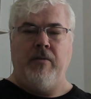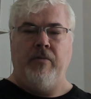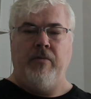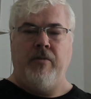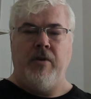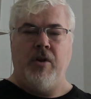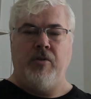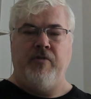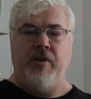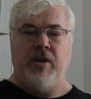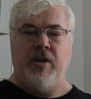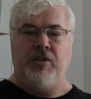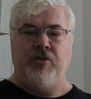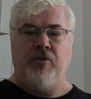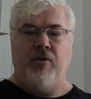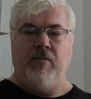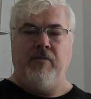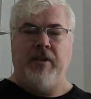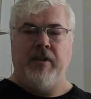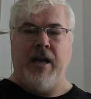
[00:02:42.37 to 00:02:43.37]
The
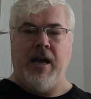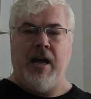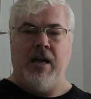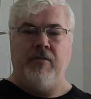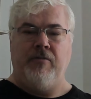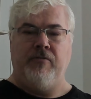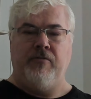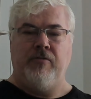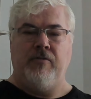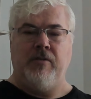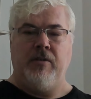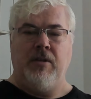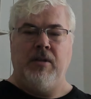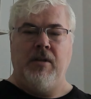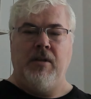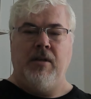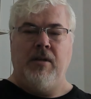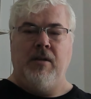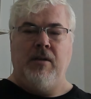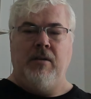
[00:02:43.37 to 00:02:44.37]
adventure of life
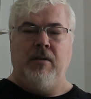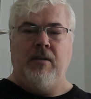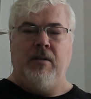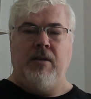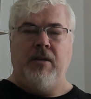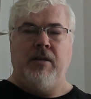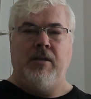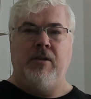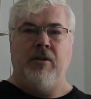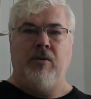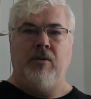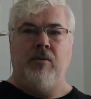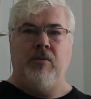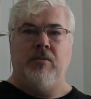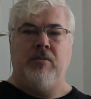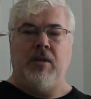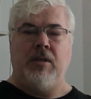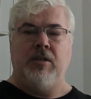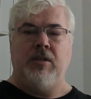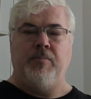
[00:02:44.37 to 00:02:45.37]

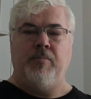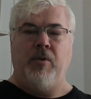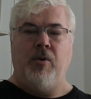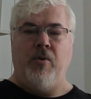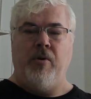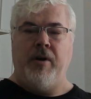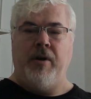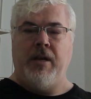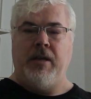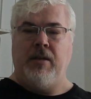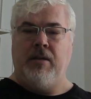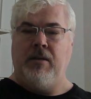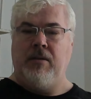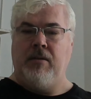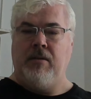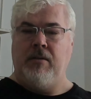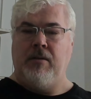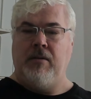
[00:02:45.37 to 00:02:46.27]
includes exploring